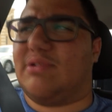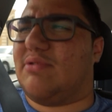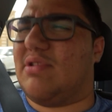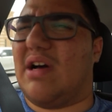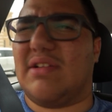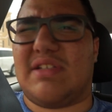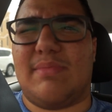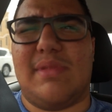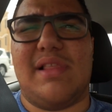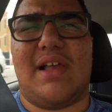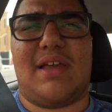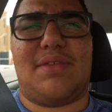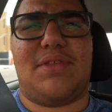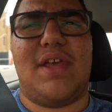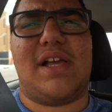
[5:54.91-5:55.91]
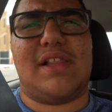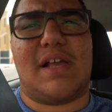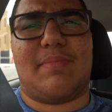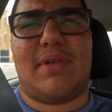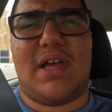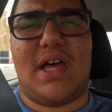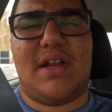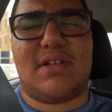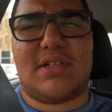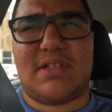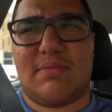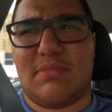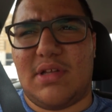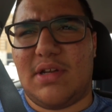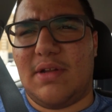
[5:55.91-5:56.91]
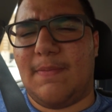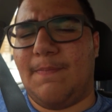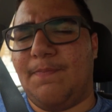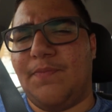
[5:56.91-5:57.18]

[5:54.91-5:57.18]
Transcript: without something like thick, like bananas or something.